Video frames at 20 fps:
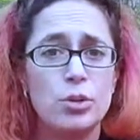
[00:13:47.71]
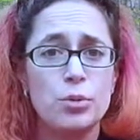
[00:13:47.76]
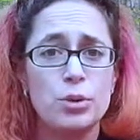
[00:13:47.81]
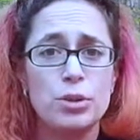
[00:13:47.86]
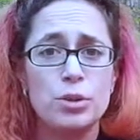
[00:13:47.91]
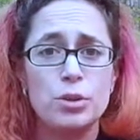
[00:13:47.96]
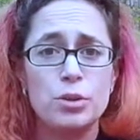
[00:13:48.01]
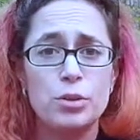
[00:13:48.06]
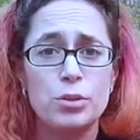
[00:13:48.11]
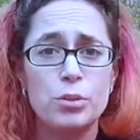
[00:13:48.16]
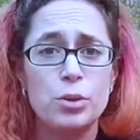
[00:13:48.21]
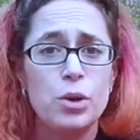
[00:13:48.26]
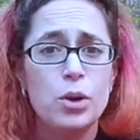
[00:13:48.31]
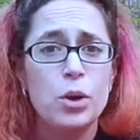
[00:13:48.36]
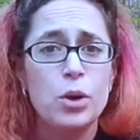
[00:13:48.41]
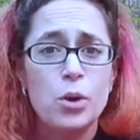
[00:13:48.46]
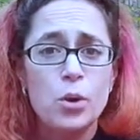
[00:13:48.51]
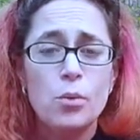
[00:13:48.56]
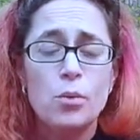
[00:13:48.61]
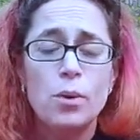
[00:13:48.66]
might not be
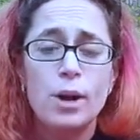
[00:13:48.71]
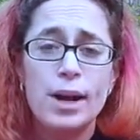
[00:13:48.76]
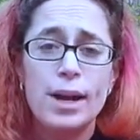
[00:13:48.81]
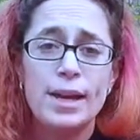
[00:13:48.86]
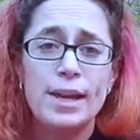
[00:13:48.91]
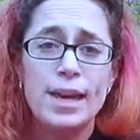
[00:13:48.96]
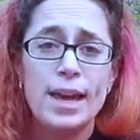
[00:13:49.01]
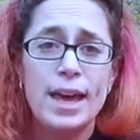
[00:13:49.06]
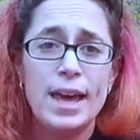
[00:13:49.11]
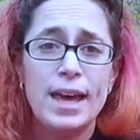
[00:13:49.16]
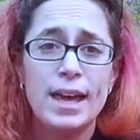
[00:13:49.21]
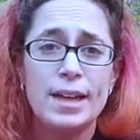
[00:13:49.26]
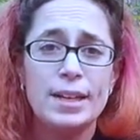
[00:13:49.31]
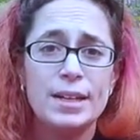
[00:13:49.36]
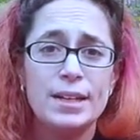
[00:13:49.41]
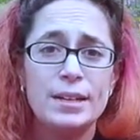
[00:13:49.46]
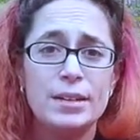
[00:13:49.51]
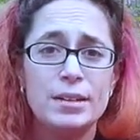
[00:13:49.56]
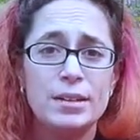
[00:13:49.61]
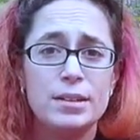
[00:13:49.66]
able to really
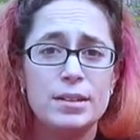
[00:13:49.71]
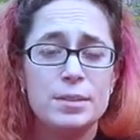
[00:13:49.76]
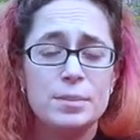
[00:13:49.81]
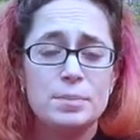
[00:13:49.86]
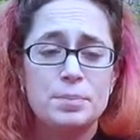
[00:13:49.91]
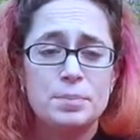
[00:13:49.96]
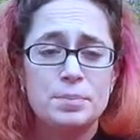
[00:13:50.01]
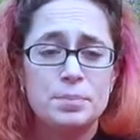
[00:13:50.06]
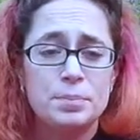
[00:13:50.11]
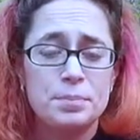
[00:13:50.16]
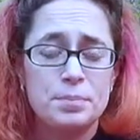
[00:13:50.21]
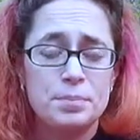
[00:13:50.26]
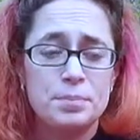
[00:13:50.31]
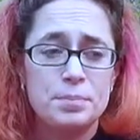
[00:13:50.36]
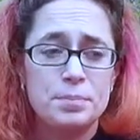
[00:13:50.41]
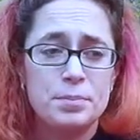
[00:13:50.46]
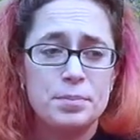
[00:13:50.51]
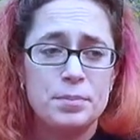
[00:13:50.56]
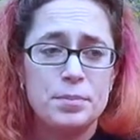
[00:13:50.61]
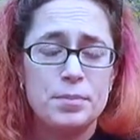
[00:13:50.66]
move very far
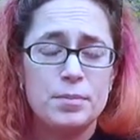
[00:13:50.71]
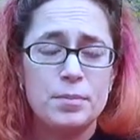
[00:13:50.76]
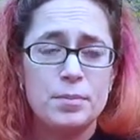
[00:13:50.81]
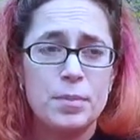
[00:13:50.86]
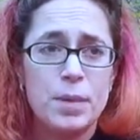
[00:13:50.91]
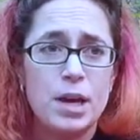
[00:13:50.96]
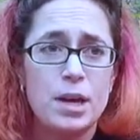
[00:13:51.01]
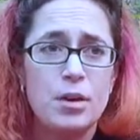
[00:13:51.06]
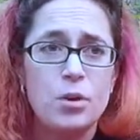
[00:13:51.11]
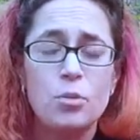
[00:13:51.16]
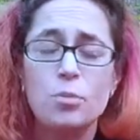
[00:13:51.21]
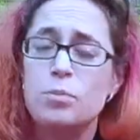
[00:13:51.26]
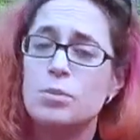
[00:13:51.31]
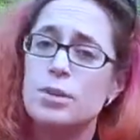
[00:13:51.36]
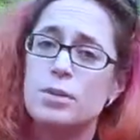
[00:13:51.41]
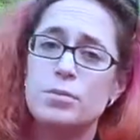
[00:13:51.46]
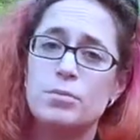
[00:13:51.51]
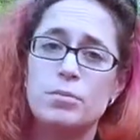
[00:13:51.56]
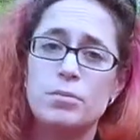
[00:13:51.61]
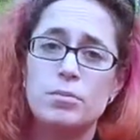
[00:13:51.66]
outside of your house.
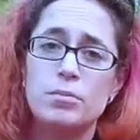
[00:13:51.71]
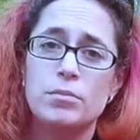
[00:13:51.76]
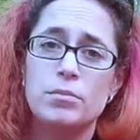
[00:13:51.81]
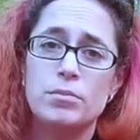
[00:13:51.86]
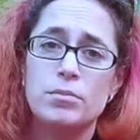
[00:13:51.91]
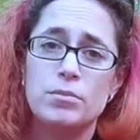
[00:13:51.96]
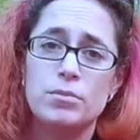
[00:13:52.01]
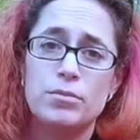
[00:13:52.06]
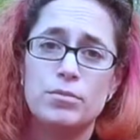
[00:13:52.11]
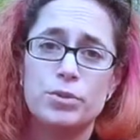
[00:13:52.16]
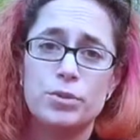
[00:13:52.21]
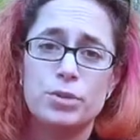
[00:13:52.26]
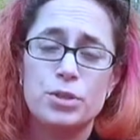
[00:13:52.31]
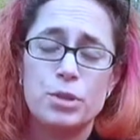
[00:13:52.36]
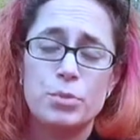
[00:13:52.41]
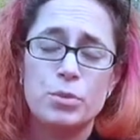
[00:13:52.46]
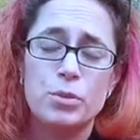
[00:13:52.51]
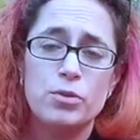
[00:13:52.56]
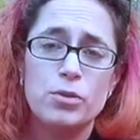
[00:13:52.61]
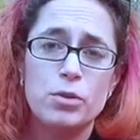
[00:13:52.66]
So those
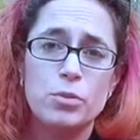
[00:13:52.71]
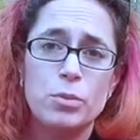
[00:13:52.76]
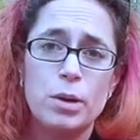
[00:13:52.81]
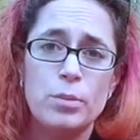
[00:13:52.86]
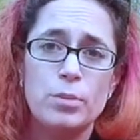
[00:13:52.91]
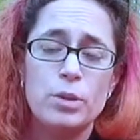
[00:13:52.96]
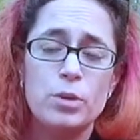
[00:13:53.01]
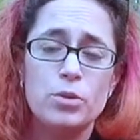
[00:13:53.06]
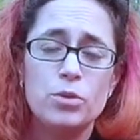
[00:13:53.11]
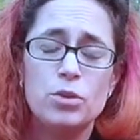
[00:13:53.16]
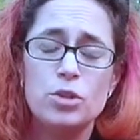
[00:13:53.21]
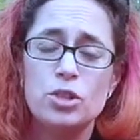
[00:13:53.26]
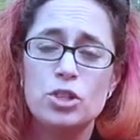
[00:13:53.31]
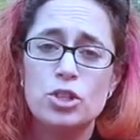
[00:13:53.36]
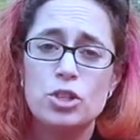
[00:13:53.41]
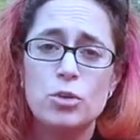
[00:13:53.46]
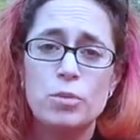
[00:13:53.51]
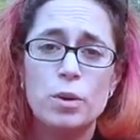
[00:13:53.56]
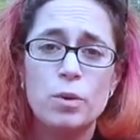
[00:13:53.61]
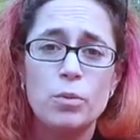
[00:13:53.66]
particular
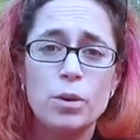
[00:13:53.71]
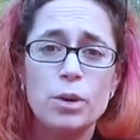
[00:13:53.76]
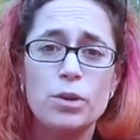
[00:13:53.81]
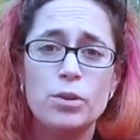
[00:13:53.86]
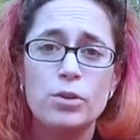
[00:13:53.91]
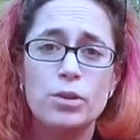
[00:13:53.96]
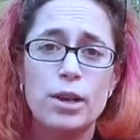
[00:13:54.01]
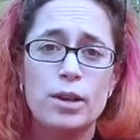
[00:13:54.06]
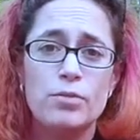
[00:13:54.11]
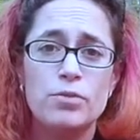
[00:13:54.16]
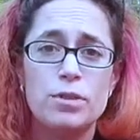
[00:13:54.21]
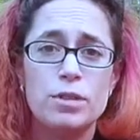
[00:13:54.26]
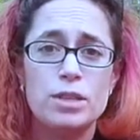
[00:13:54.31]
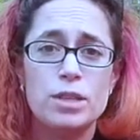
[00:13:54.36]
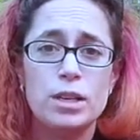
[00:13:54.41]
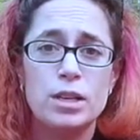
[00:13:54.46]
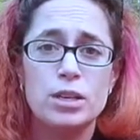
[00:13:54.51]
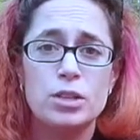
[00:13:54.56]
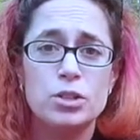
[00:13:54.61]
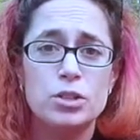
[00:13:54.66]
messages touch me
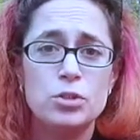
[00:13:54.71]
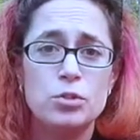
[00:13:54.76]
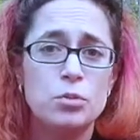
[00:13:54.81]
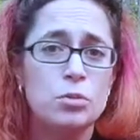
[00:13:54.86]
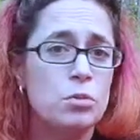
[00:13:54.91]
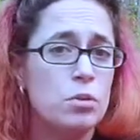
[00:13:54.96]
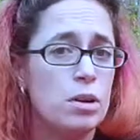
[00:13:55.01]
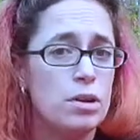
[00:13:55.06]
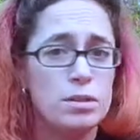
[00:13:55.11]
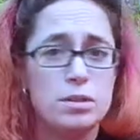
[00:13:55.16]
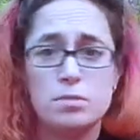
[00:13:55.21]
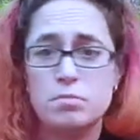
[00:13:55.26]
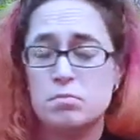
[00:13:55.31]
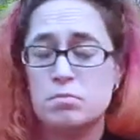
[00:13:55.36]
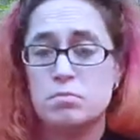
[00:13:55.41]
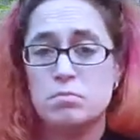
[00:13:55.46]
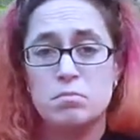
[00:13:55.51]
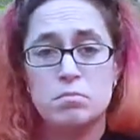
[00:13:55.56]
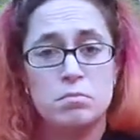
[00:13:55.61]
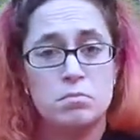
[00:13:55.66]
deeply, and I'm
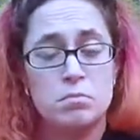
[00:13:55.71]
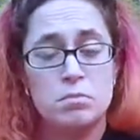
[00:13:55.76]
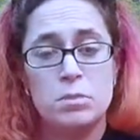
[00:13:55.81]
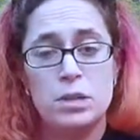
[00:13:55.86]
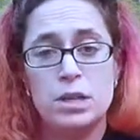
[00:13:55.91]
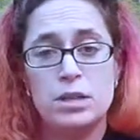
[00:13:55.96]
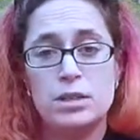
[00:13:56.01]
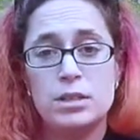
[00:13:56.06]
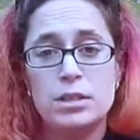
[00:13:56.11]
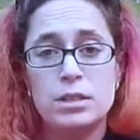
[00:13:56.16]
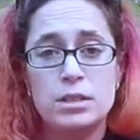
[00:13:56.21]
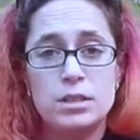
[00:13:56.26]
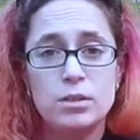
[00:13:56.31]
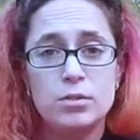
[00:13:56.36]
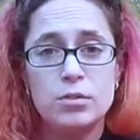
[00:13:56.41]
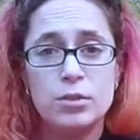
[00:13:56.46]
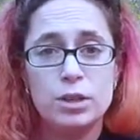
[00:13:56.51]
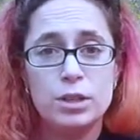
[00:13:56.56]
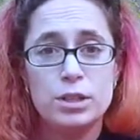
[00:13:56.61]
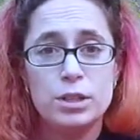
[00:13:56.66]
happy to share with
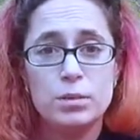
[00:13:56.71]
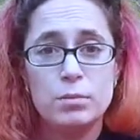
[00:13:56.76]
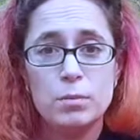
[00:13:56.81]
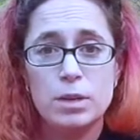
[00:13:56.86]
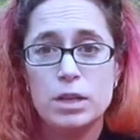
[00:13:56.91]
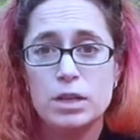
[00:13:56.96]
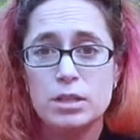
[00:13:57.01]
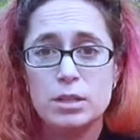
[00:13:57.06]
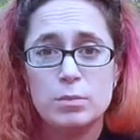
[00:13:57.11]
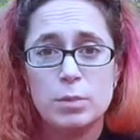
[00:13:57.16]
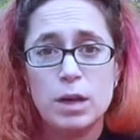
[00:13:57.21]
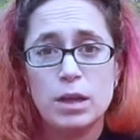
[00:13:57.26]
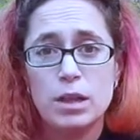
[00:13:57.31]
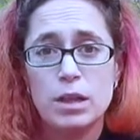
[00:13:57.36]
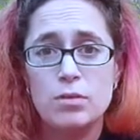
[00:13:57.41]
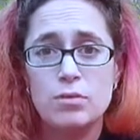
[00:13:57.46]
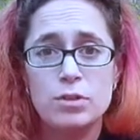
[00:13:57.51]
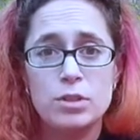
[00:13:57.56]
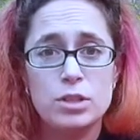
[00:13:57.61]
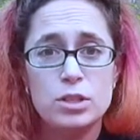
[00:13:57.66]
you what I
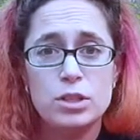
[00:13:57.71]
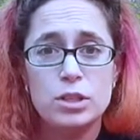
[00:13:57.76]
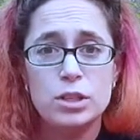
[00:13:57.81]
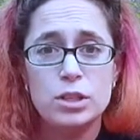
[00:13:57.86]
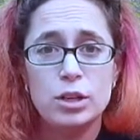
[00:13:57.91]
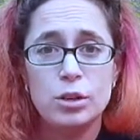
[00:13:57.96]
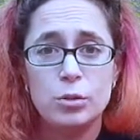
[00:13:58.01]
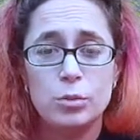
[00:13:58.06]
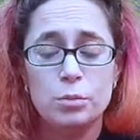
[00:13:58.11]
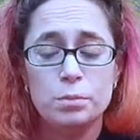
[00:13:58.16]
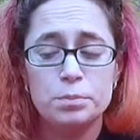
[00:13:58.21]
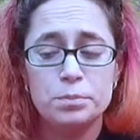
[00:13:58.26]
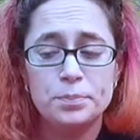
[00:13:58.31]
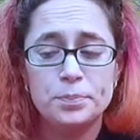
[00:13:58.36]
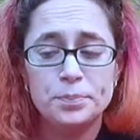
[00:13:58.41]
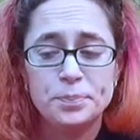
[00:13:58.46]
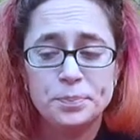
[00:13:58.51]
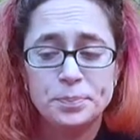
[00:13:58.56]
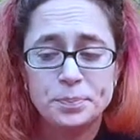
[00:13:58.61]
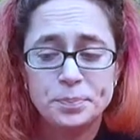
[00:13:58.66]
can, and
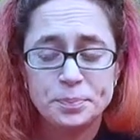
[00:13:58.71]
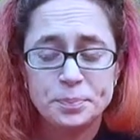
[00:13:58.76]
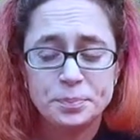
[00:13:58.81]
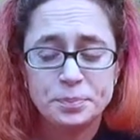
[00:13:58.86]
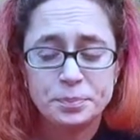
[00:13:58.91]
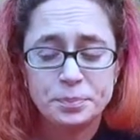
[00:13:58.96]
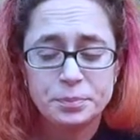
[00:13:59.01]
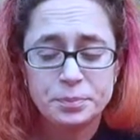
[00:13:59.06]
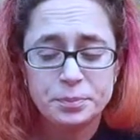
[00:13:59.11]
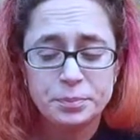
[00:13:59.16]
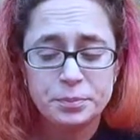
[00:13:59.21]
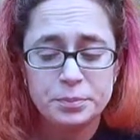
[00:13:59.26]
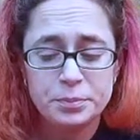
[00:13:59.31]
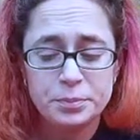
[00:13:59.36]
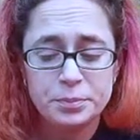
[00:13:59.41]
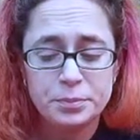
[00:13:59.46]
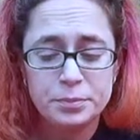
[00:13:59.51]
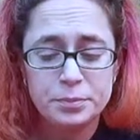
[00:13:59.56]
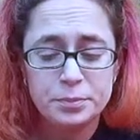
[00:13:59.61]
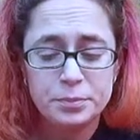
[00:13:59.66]

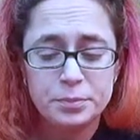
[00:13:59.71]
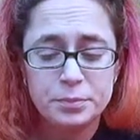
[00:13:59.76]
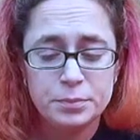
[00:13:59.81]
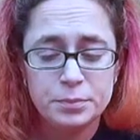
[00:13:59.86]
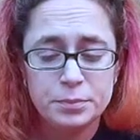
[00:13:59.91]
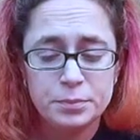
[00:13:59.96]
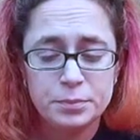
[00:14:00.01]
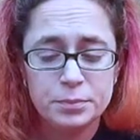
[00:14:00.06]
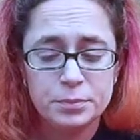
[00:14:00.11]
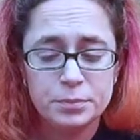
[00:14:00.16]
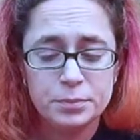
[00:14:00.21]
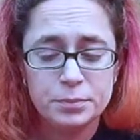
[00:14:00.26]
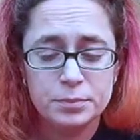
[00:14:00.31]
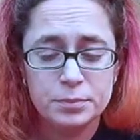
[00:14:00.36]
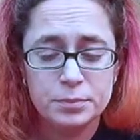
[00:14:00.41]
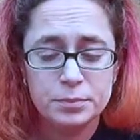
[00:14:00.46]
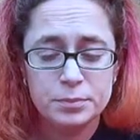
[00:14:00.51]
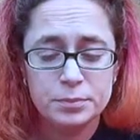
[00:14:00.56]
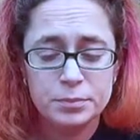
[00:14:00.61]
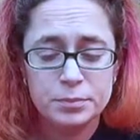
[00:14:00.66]
I hope that
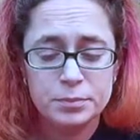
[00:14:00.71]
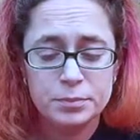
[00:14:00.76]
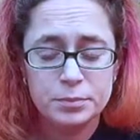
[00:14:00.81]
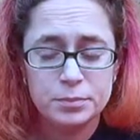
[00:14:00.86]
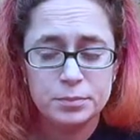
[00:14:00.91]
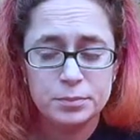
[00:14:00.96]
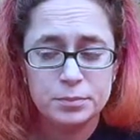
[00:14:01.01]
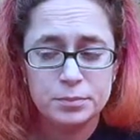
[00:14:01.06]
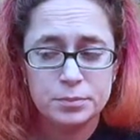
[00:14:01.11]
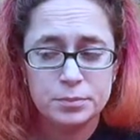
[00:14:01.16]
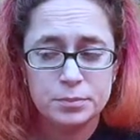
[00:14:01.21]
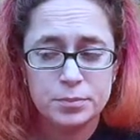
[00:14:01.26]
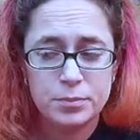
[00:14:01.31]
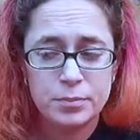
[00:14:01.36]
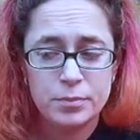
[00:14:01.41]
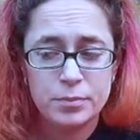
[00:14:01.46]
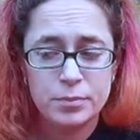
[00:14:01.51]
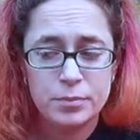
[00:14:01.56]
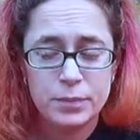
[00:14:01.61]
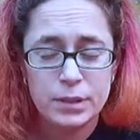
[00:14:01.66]
for some of you, maybe
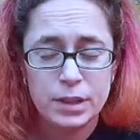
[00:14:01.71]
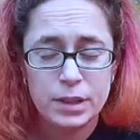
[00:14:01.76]
you can